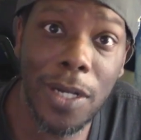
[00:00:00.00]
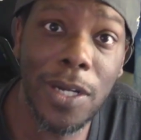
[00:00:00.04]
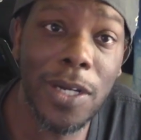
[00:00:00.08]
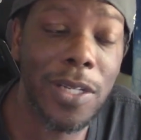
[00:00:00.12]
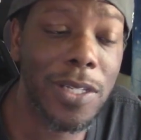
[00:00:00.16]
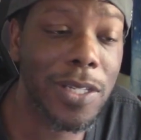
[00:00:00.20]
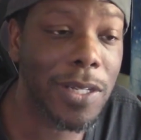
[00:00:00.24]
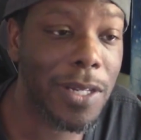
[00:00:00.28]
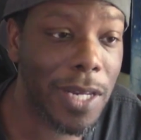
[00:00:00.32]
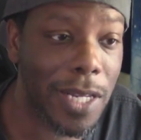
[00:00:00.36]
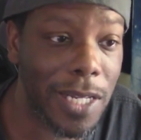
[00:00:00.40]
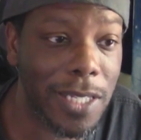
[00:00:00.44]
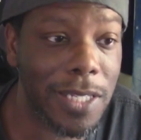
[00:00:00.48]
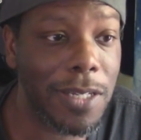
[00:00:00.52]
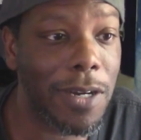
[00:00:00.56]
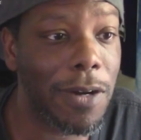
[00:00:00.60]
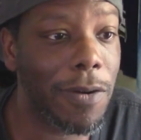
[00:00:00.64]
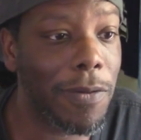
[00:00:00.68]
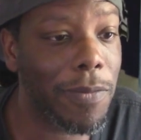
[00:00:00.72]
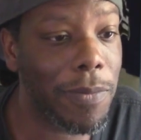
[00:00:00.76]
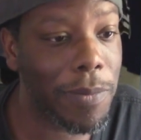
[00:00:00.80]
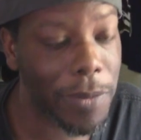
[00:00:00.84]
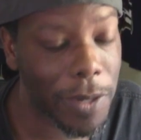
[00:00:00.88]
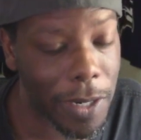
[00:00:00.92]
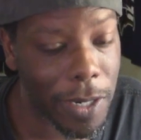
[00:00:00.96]
So let's go
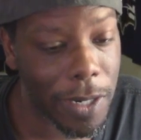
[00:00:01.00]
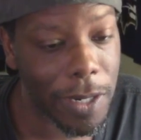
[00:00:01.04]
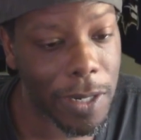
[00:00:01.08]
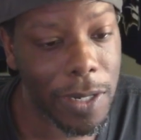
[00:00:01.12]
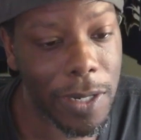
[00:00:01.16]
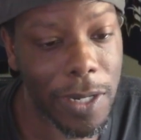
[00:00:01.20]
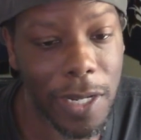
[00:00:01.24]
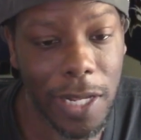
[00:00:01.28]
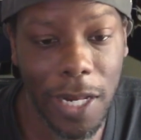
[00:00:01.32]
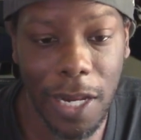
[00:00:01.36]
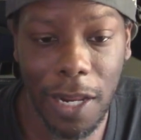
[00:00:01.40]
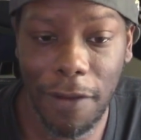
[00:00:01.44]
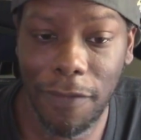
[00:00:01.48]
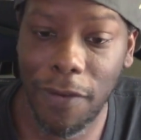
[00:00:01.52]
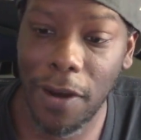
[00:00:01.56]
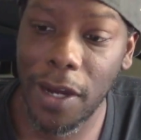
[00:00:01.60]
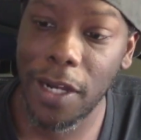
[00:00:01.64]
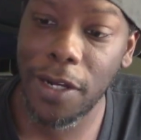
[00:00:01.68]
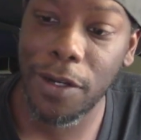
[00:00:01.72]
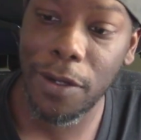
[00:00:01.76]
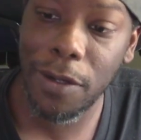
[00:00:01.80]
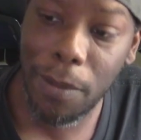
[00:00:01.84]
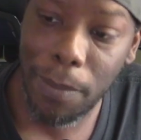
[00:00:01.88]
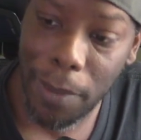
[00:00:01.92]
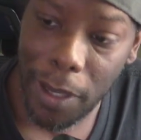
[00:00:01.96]
from there. And if I
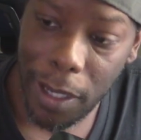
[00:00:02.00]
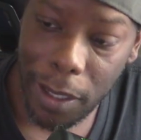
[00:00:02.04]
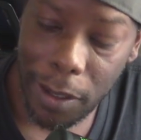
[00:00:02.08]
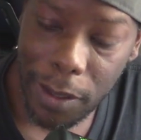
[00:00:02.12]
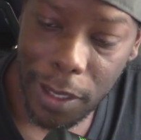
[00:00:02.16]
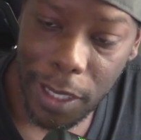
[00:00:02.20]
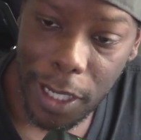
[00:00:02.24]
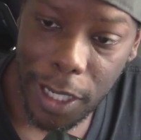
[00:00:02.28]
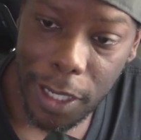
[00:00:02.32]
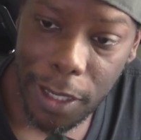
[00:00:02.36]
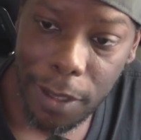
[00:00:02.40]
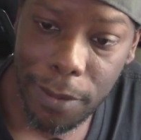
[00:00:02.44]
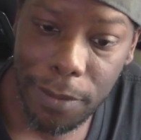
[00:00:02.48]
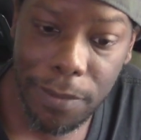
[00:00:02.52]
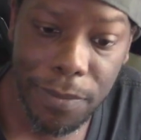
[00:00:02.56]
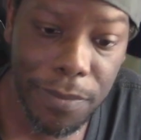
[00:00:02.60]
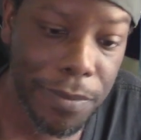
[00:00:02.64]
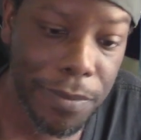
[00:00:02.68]
do ball out,